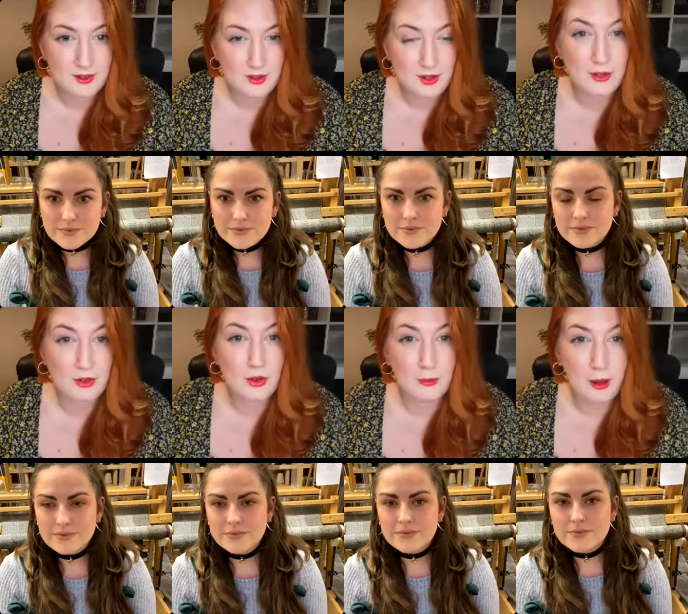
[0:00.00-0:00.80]

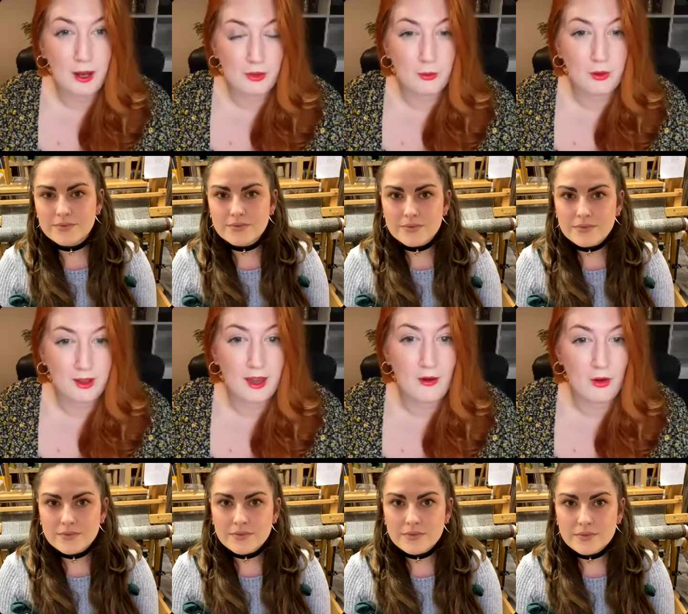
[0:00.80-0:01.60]
Speaker 1: literally the path I want
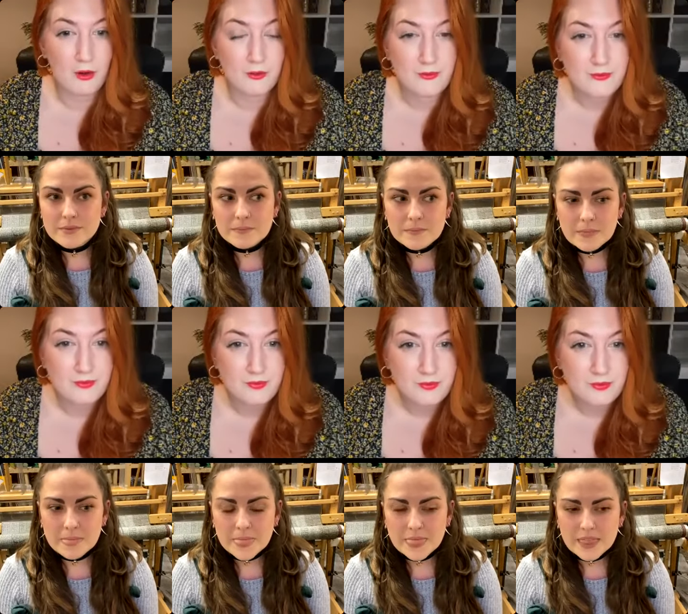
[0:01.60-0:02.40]
to get on.
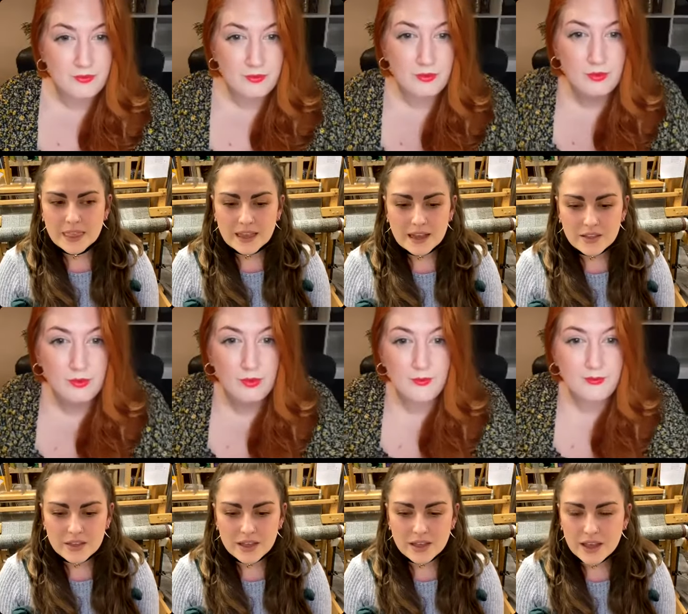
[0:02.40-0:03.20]
Speaker 2: I
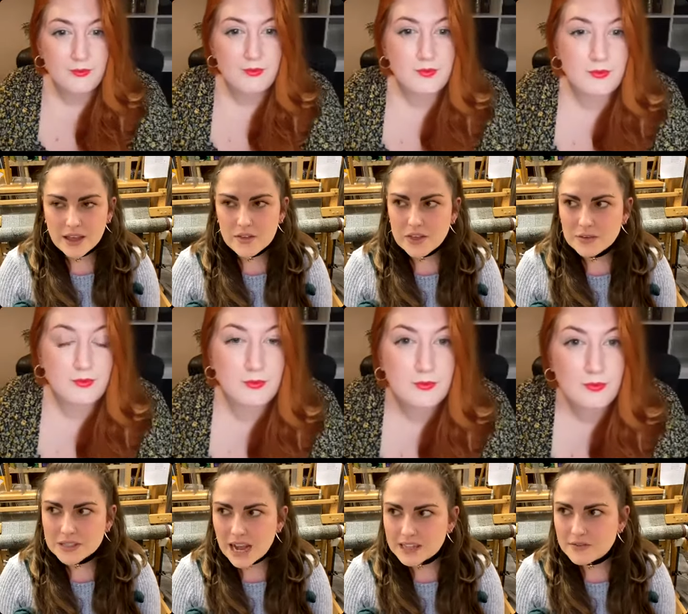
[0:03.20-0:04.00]
think uh, I think it was
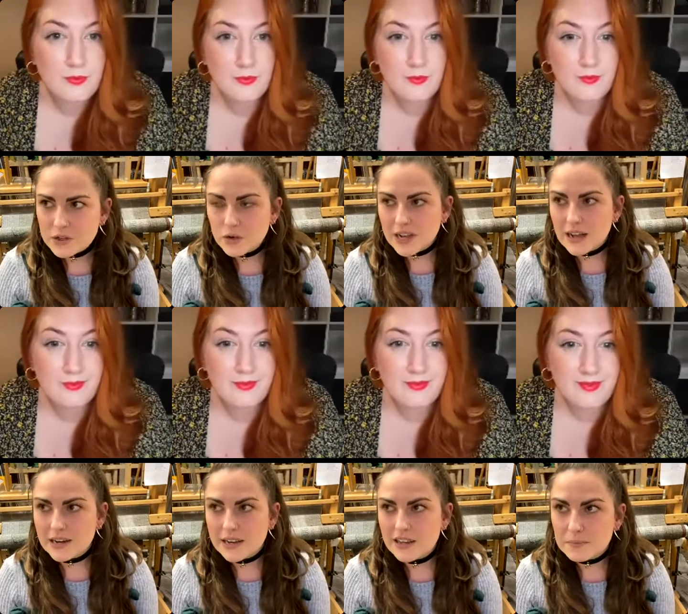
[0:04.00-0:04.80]
kind of an
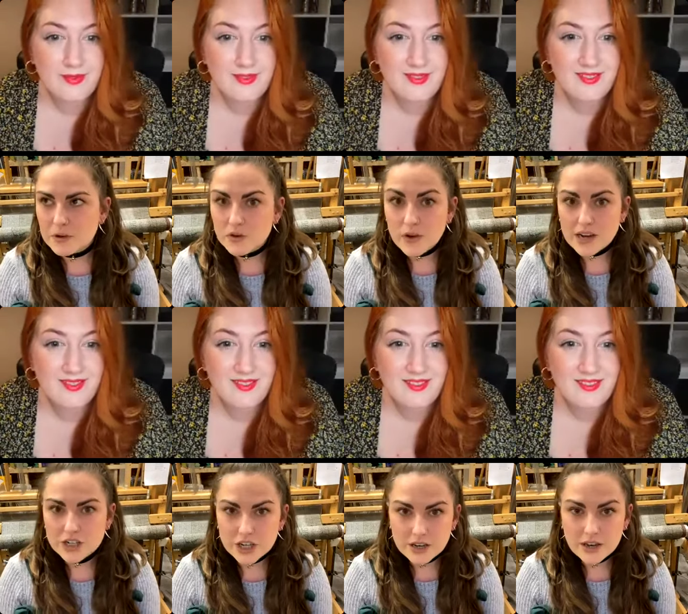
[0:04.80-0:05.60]
organic
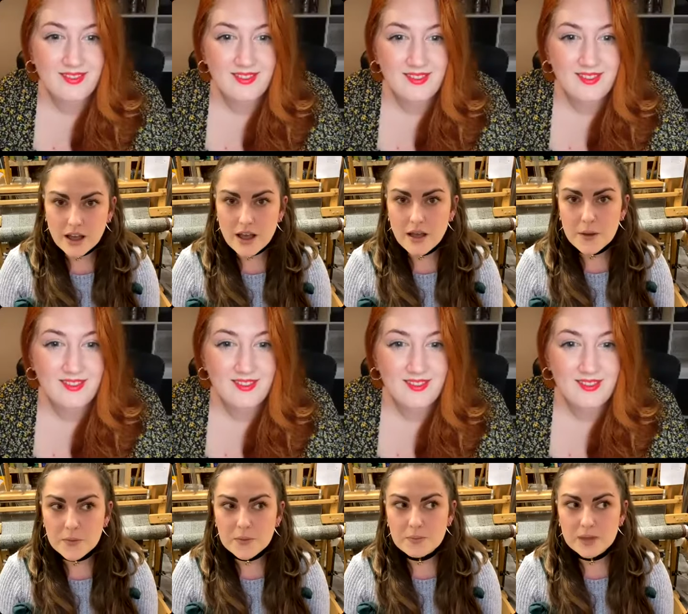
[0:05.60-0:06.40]
progression
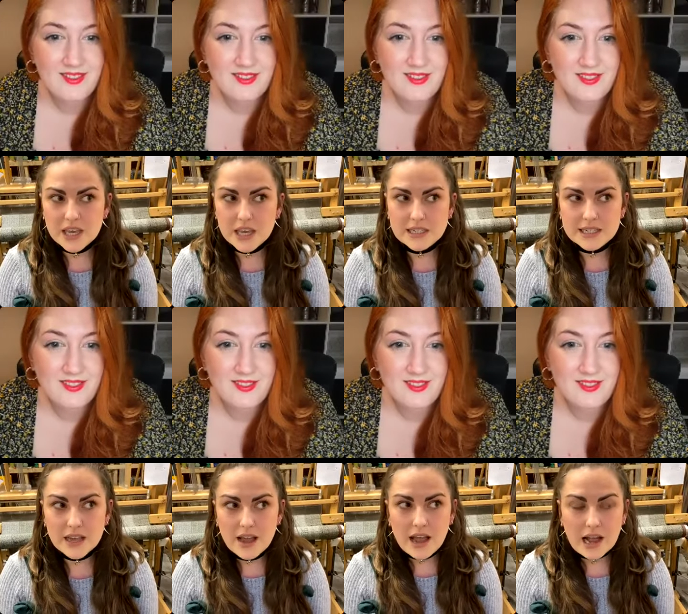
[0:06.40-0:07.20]
um, because
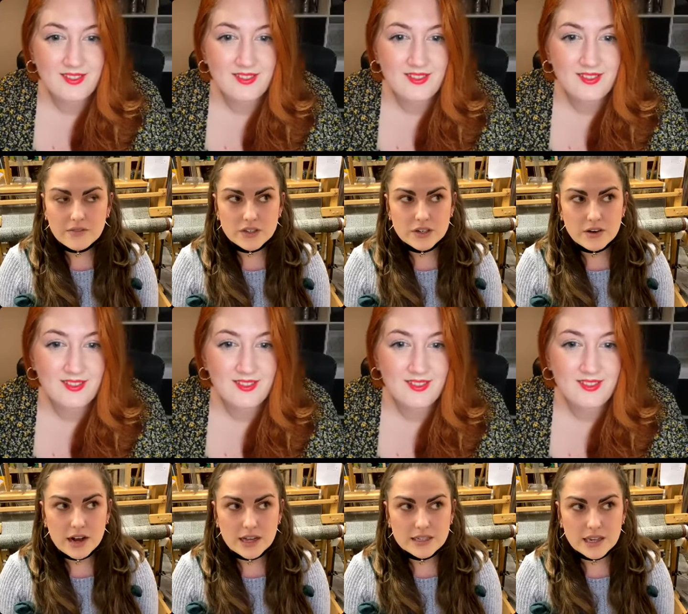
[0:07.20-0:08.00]
after
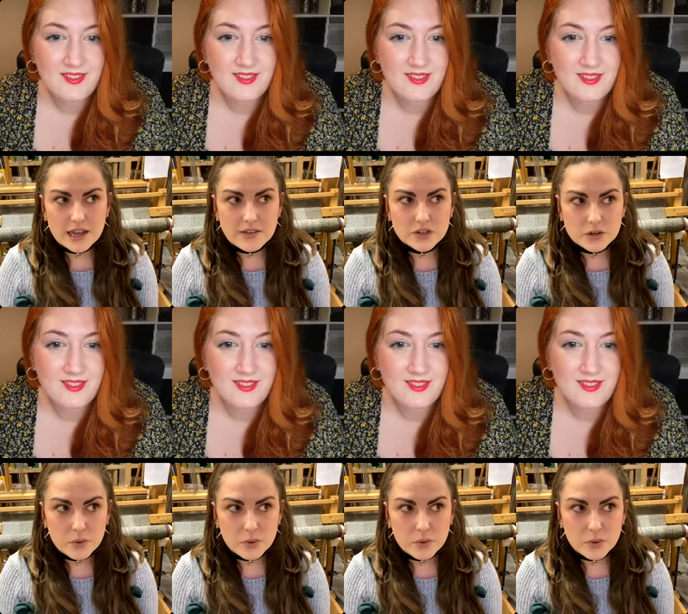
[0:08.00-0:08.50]
I'd uh, after I'd